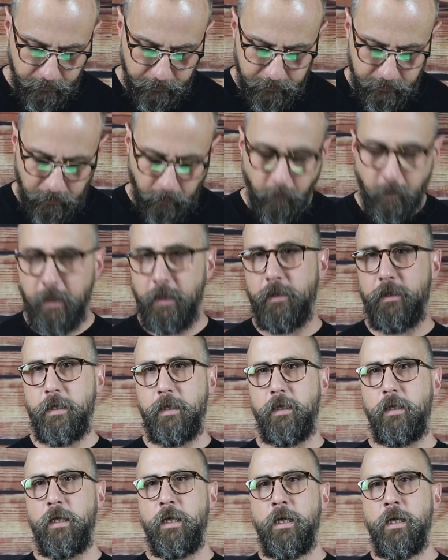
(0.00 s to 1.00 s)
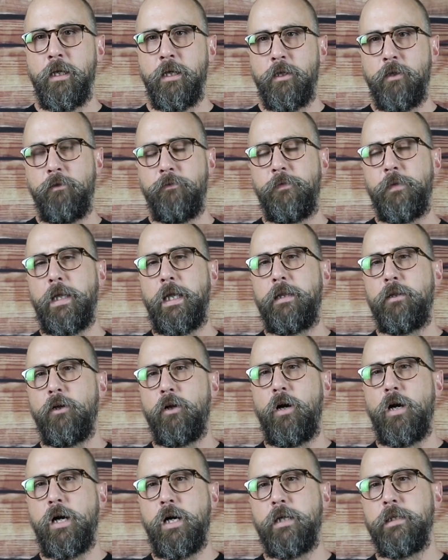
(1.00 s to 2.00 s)
it somebody that you feel like
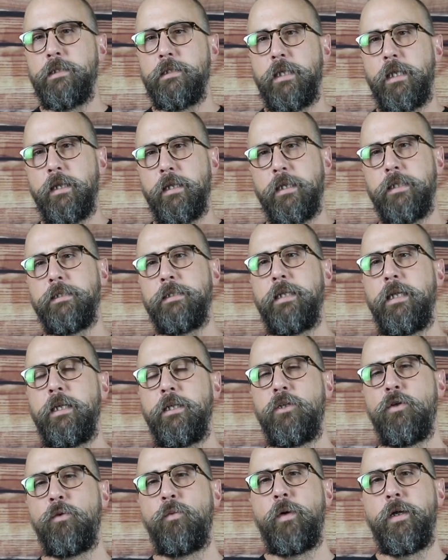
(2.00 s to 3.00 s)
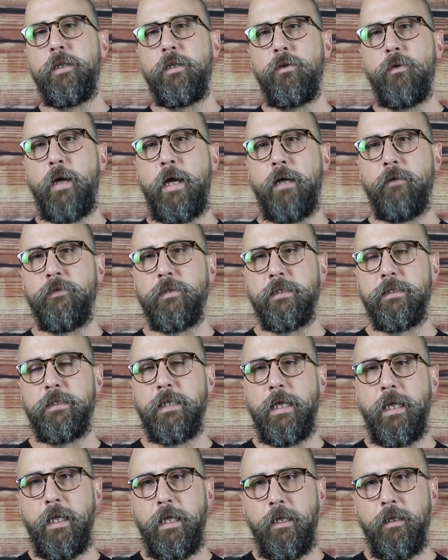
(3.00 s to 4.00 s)
they're honestly listening to what you have to
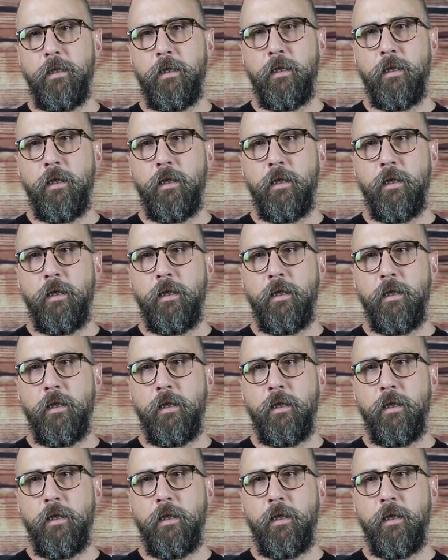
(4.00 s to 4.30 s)
say?